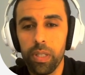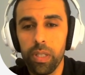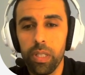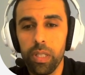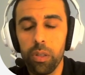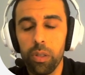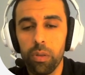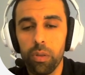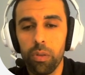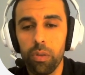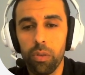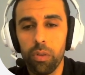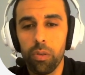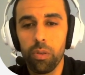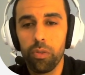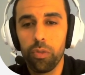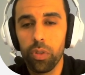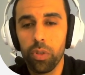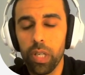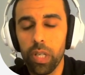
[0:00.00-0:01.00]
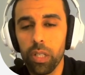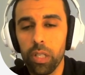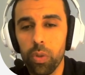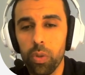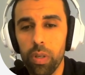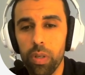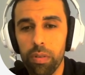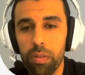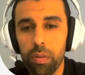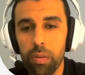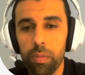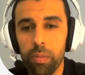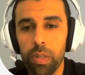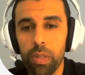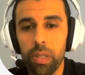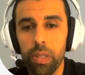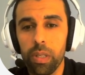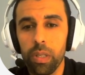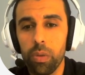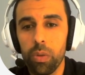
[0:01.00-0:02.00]
T for the algorithm.
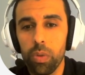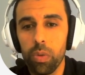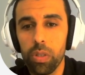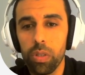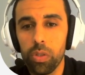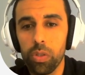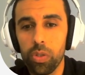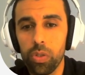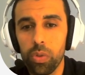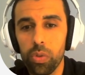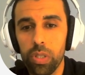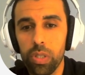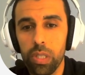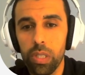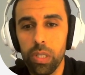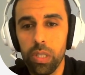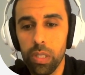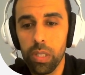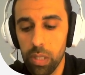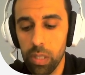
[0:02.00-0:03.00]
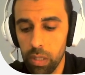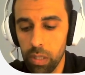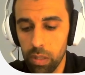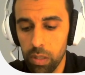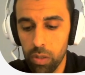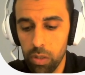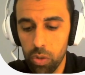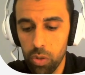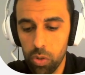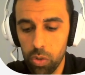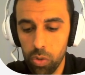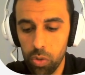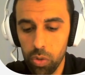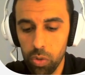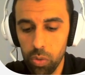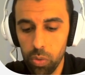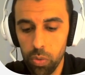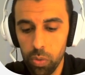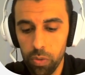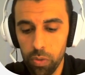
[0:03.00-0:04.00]
We're going to choose
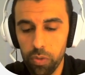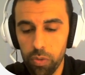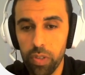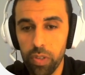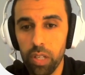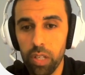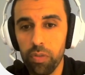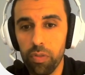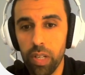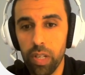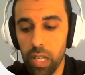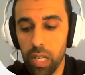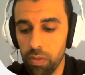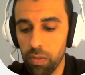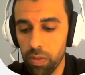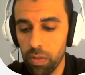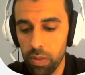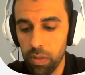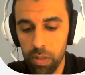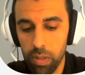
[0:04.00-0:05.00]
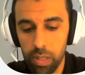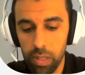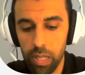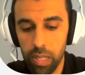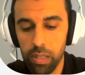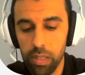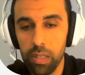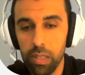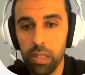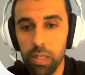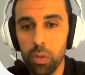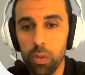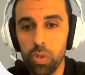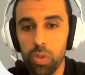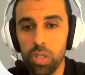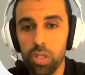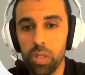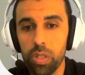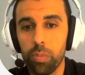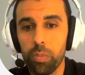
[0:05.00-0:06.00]
ED25519,
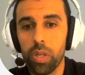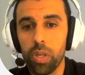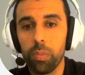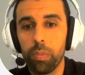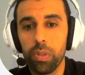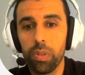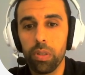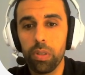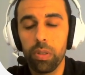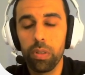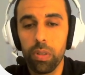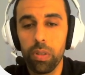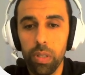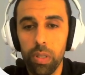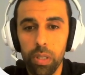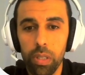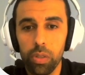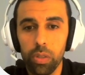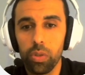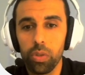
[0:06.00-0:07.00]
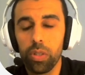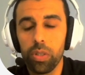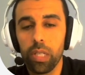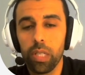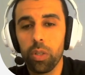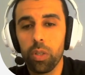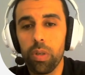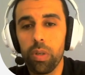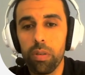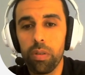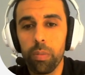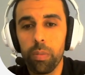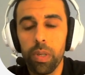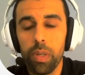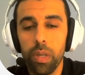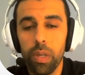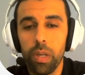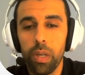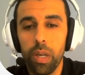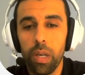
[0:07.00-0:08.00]
which is a popular and good algorithm.
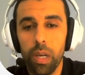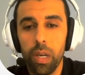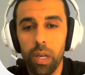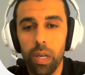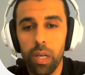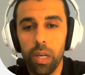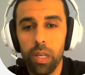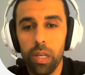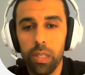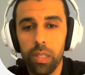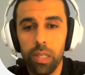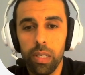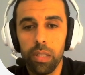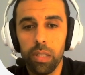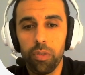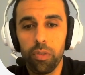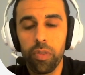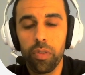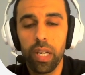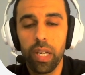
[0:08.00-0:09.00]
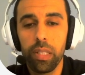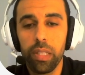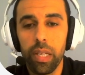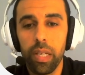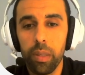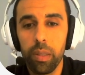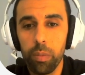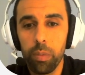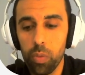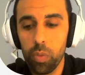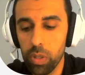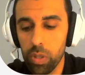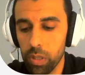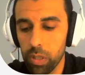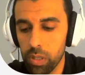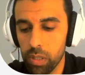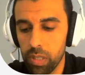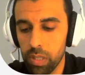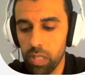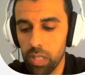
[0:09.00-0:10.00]
And then the file name, we're
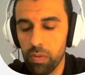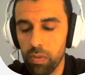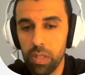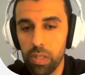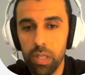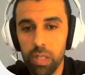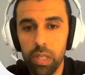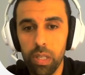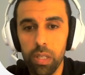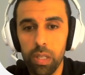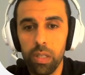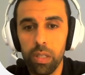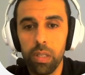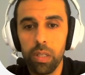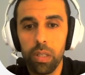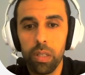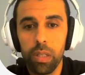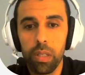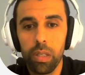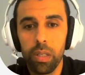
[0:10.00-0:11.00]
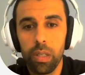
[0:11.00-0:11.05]
going to save it in